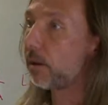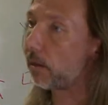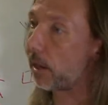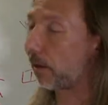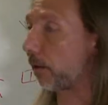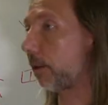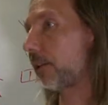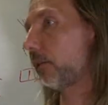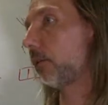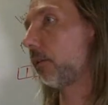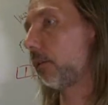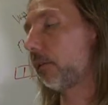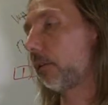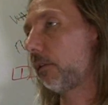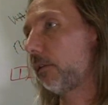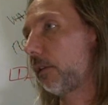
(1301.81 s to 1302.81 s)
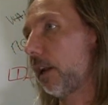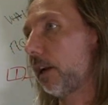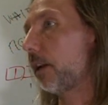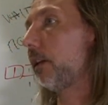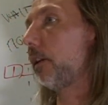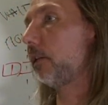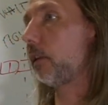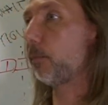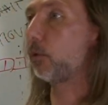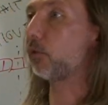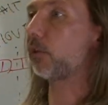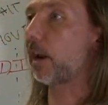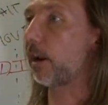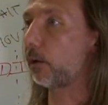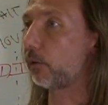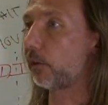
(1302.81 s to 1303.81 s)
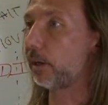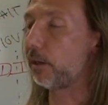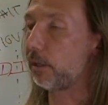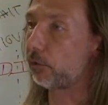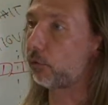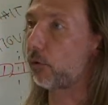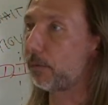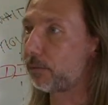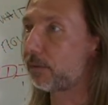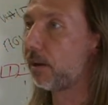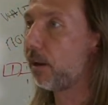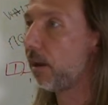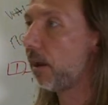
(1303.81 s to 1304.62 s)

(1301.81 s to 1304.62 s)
like it doesn't take any CPU cycles, any interrupts.